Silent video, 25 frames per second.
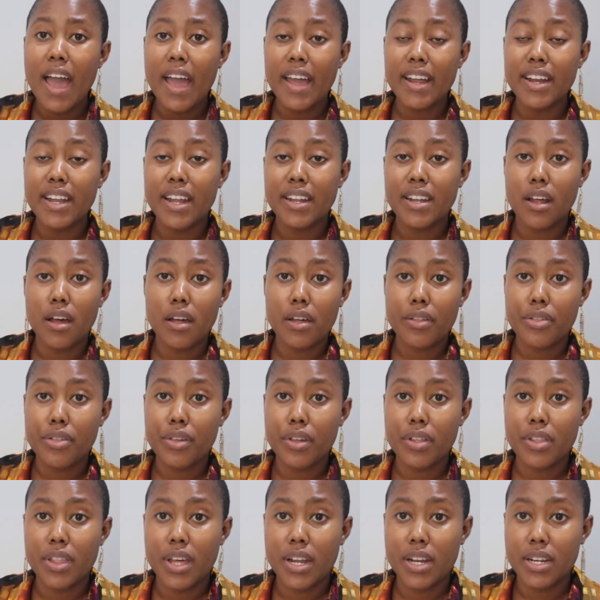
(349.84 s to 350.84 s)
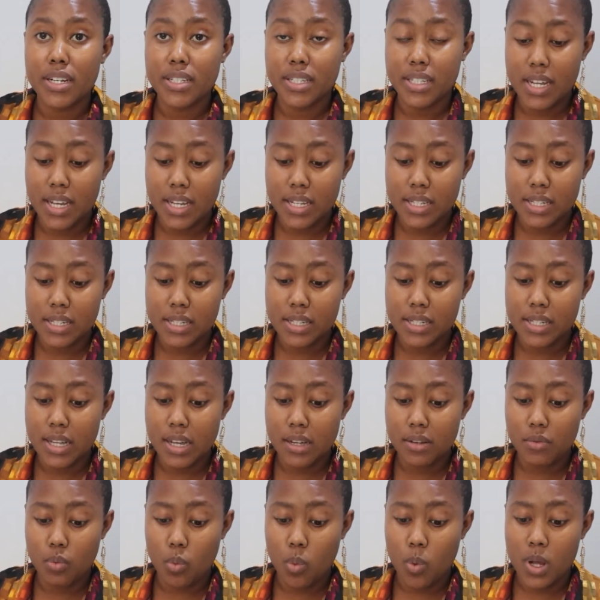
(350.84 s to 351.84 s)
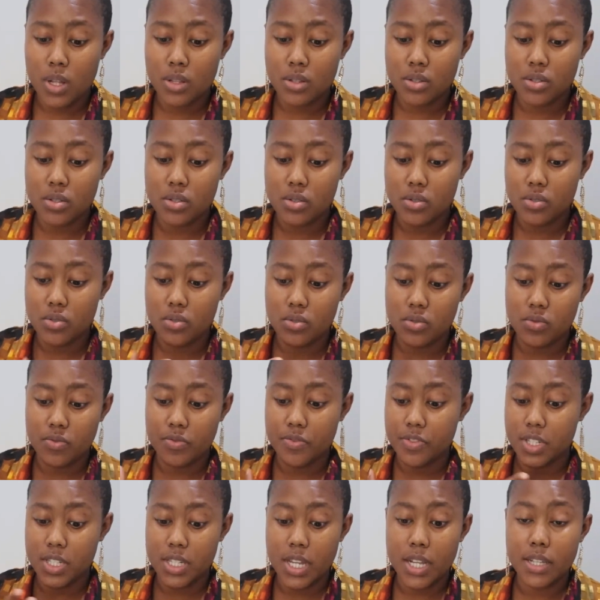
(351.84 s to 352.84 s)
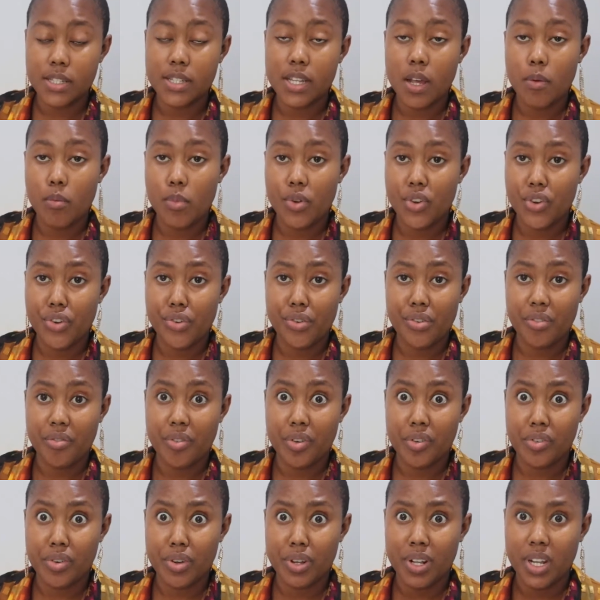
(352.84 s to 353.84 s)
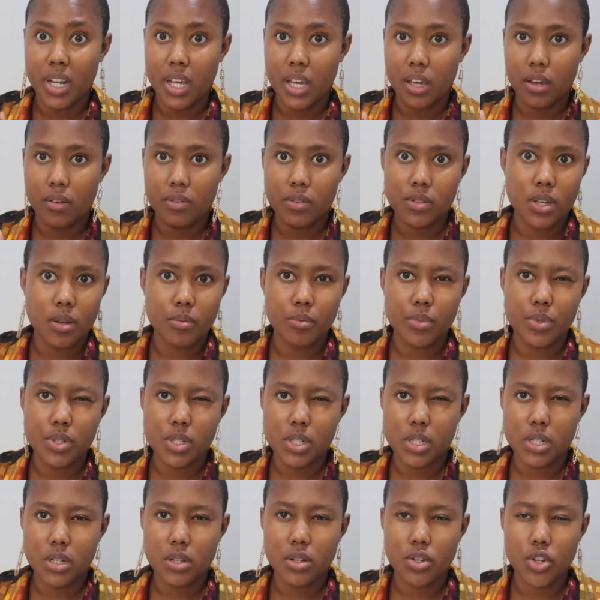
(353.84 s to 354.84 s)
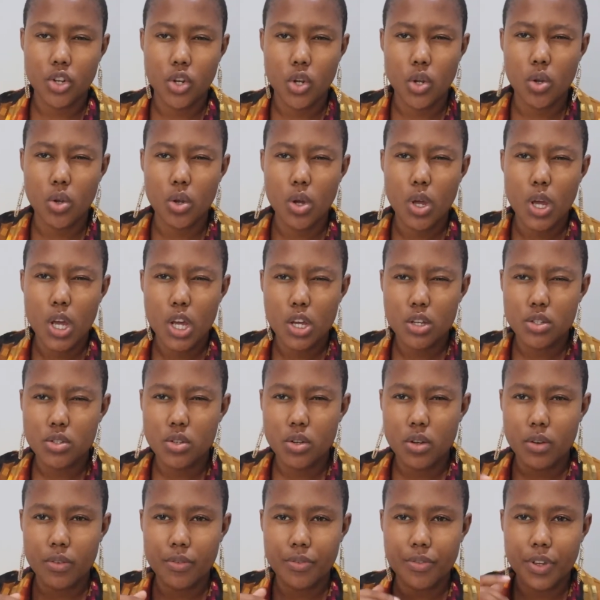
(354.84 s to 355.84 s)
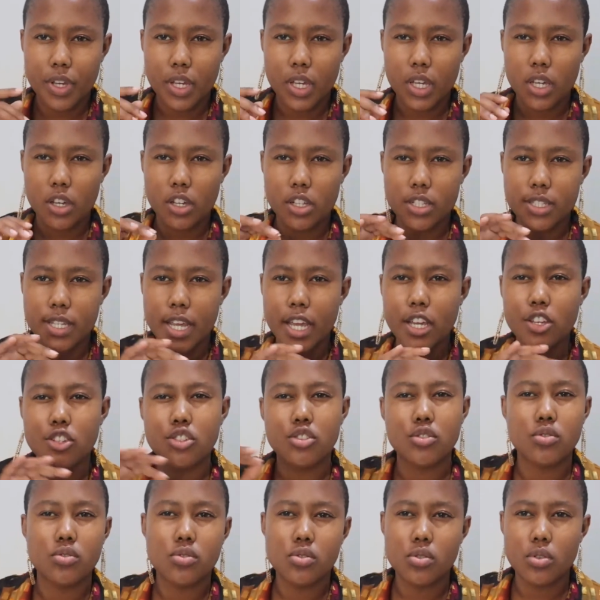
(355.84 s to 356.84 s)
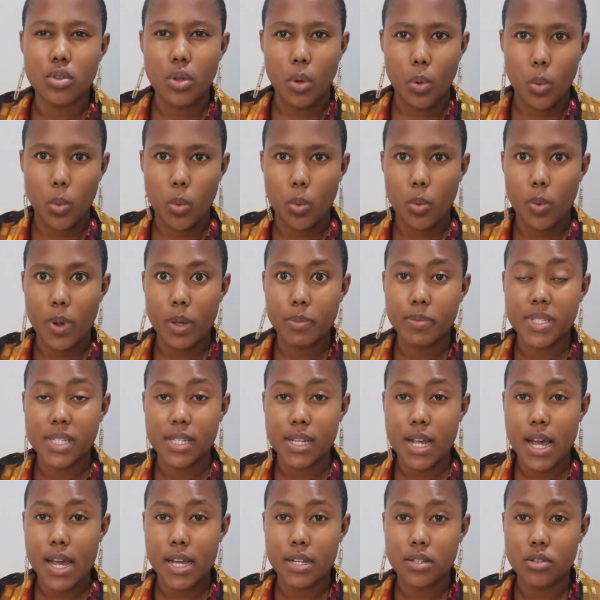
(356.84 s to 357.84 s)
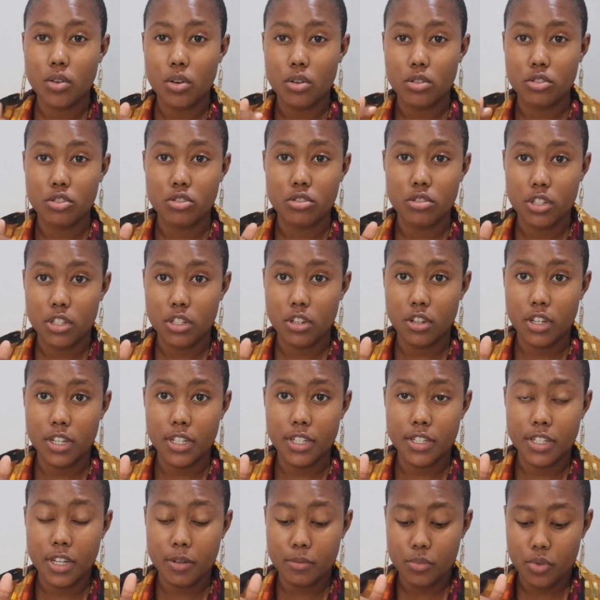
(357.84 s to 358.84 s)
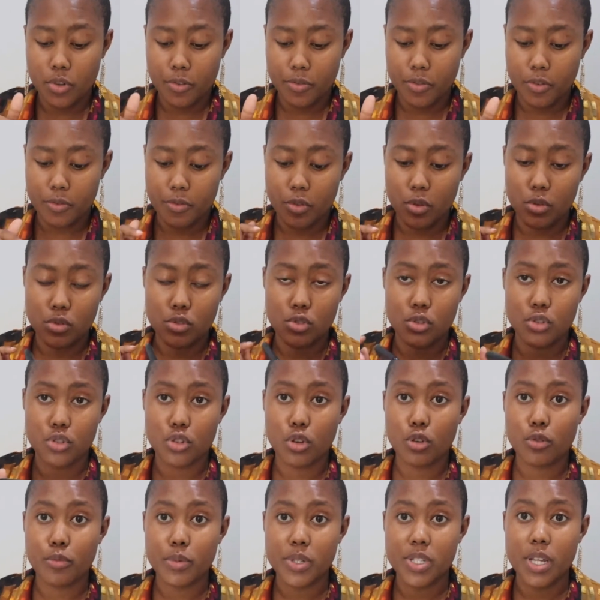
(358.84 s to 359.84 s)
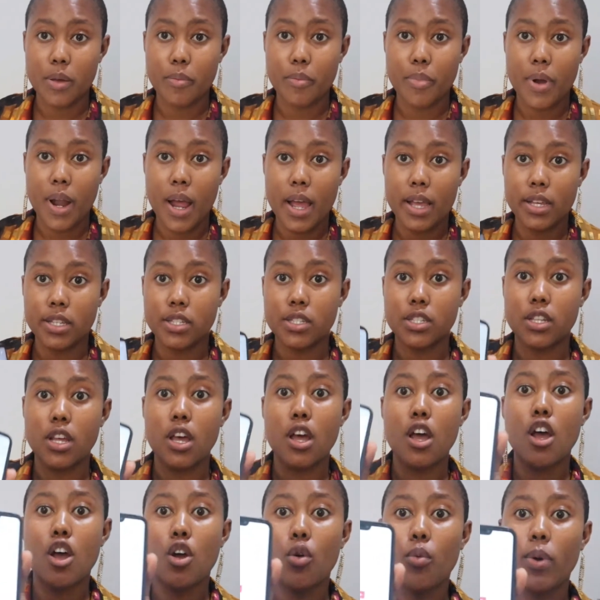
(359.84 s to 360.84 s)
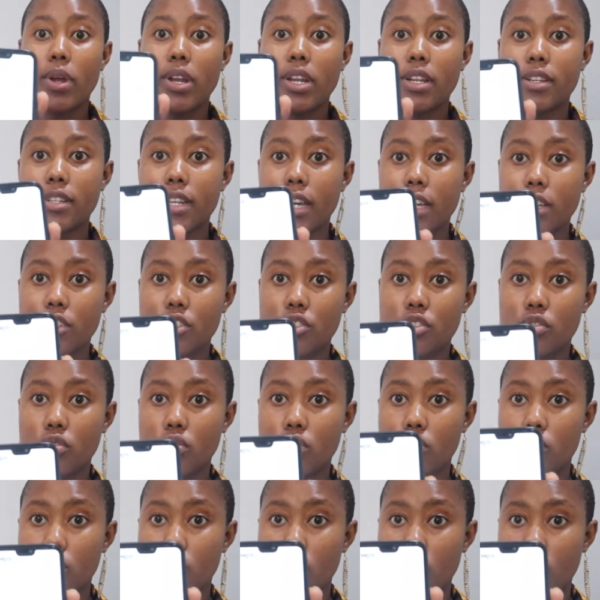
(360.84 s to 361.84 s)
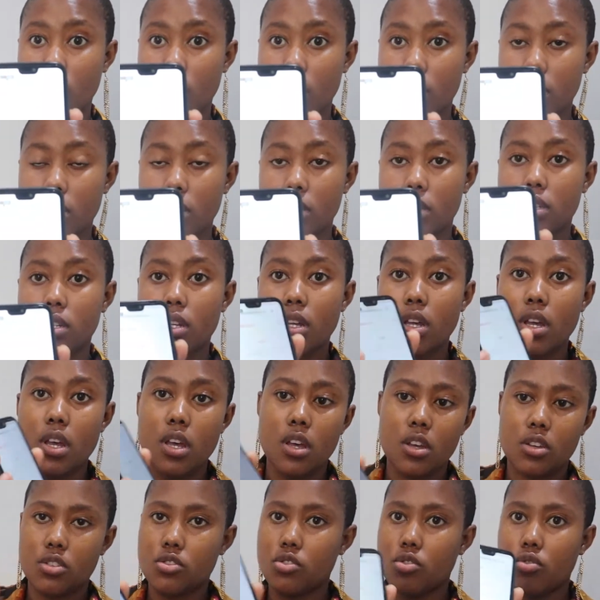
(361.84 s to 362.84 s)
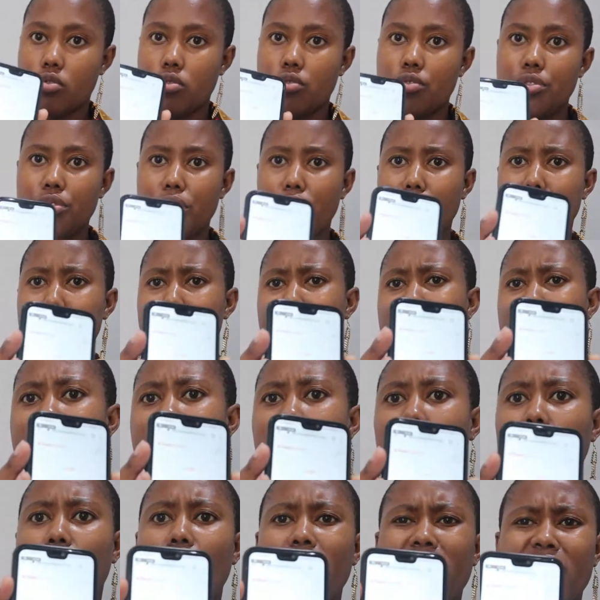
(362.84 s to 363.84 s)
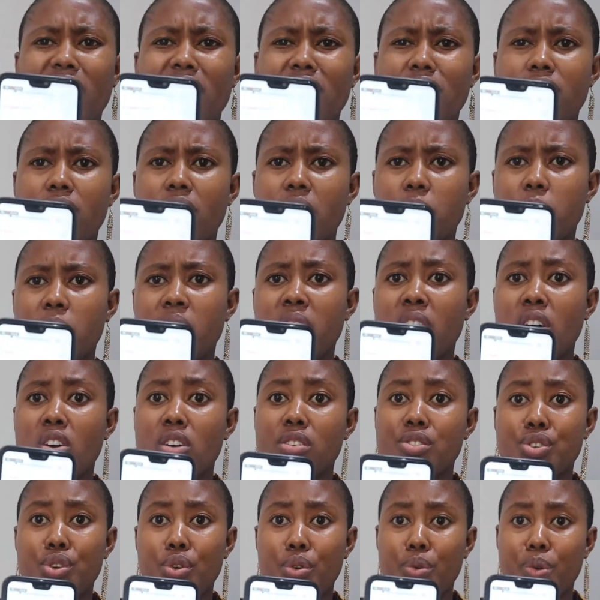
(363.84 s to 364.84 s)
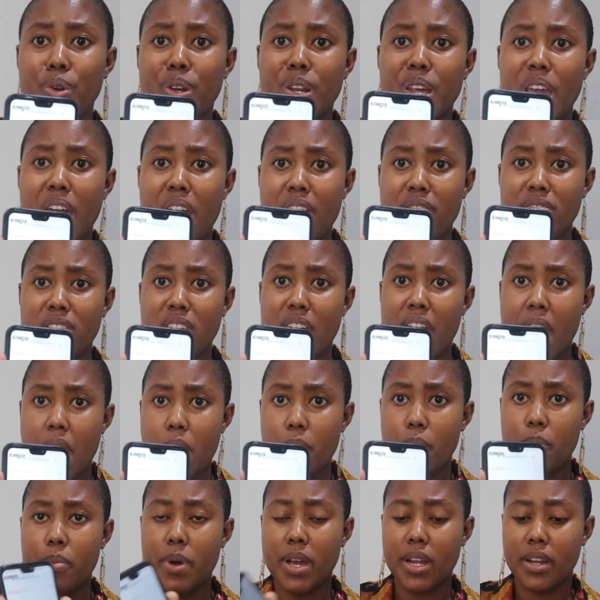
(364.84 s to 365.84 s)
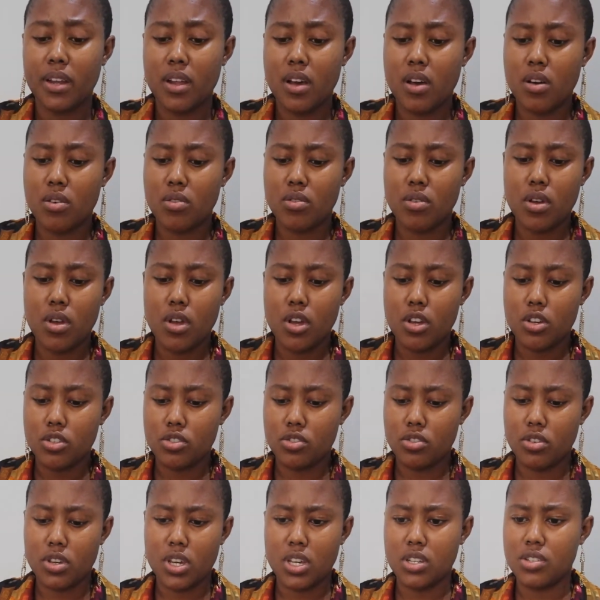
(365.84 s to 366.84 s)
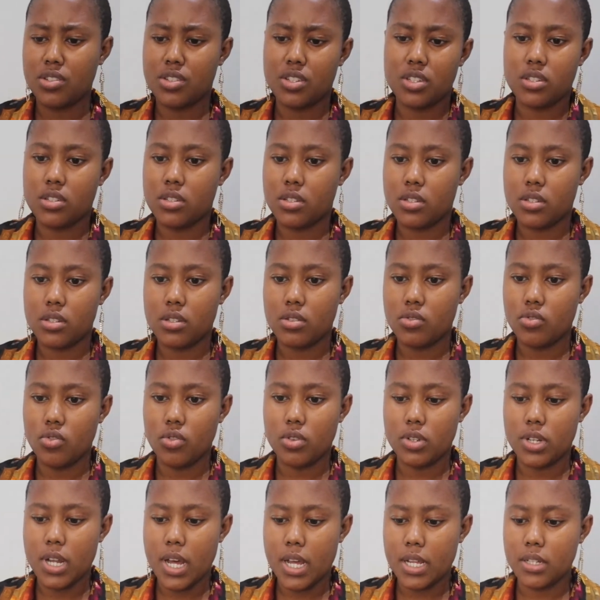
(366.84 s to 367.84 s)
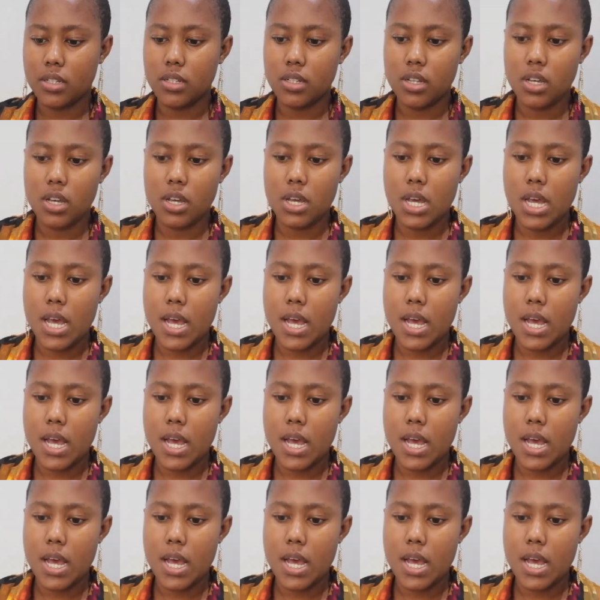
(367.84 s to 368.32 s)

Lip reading: And another thing that it does is that once you send someone a referral link, for some reason it will sort of takes you to the website on in terms of your phone. So don't be surprised when it takes you to this. So you don't to log in from here because you already have the app by now, so you can just, you're done.